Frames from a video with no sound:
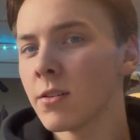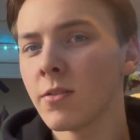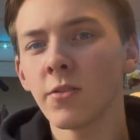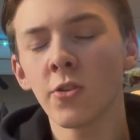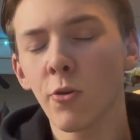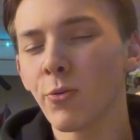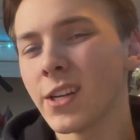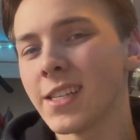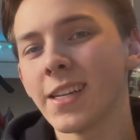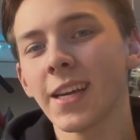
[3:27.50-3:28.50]
no
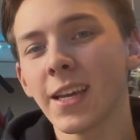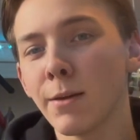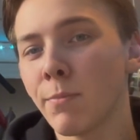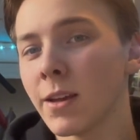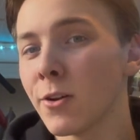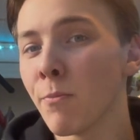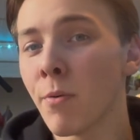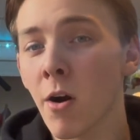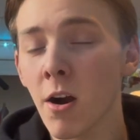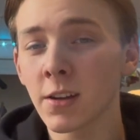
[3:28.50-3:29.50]
reason in keeping your
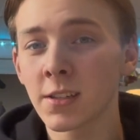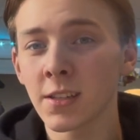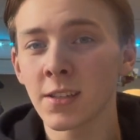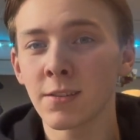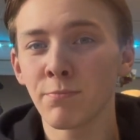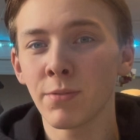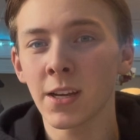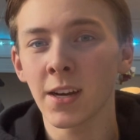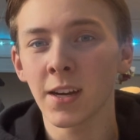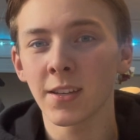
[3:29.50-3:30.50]
boxes,
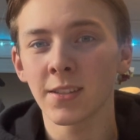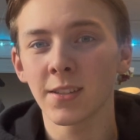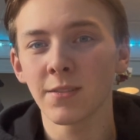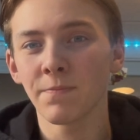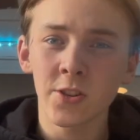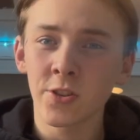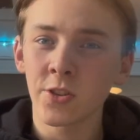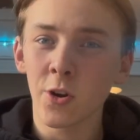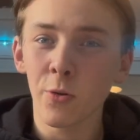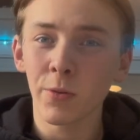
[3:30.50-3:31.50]
because there's
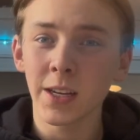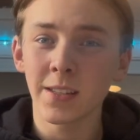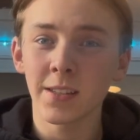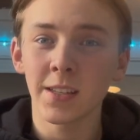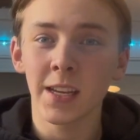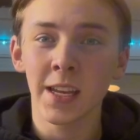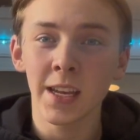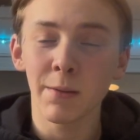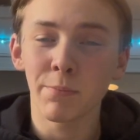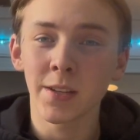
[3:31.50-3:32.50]
no reason to
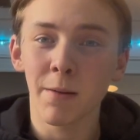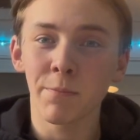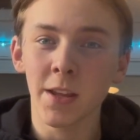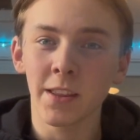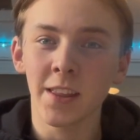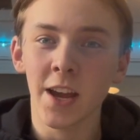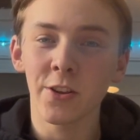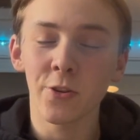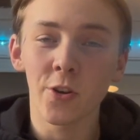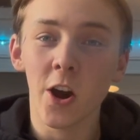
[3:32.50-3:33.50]
keep something that
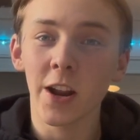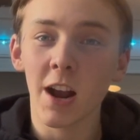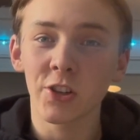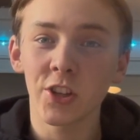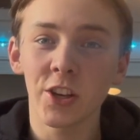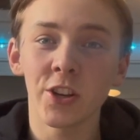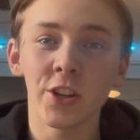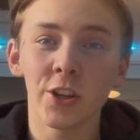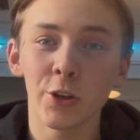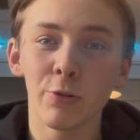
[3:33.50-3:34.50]
you're not actually going to
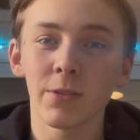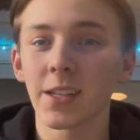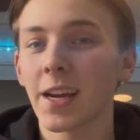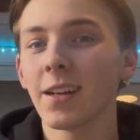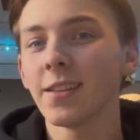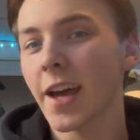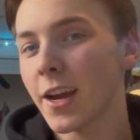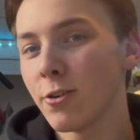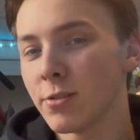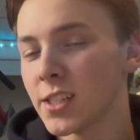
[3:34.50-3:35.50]
use, like a
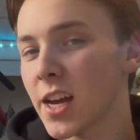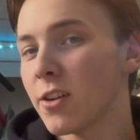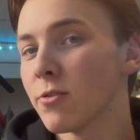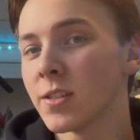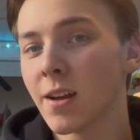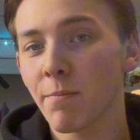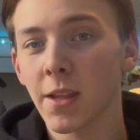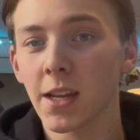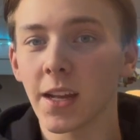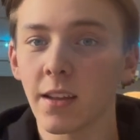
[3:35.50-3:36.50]
Lego set or something
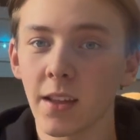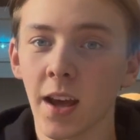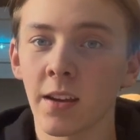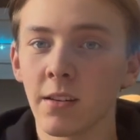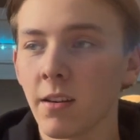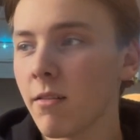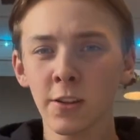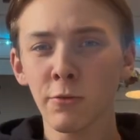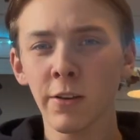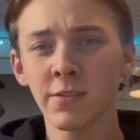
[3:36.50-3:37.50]
like that. Now
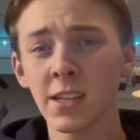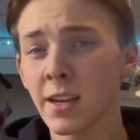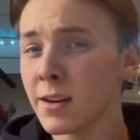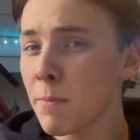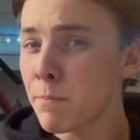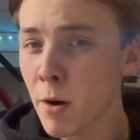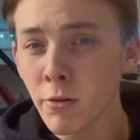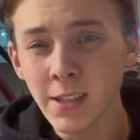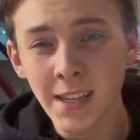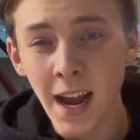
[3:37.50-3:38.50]
that we've seen
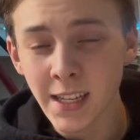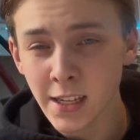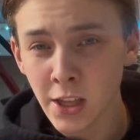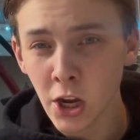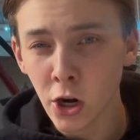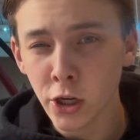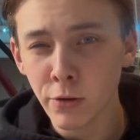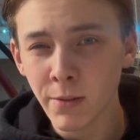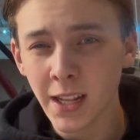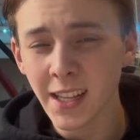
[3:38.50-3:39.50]
both sides of the
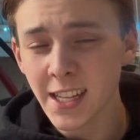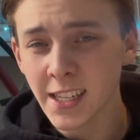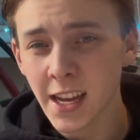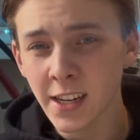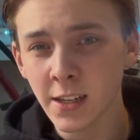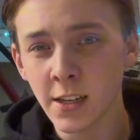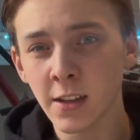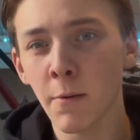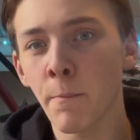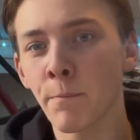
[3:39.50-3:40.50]
argument, let's get
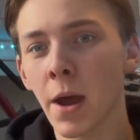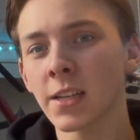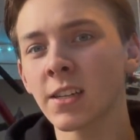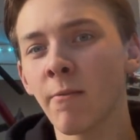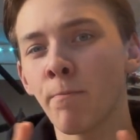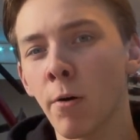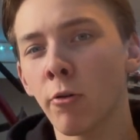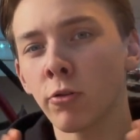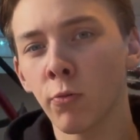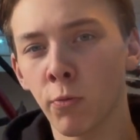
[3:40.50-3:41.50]
into best of
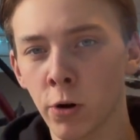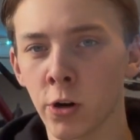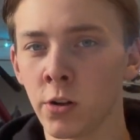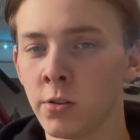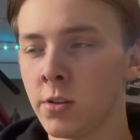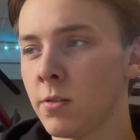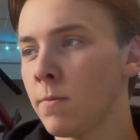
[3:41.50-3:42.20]
both worlds.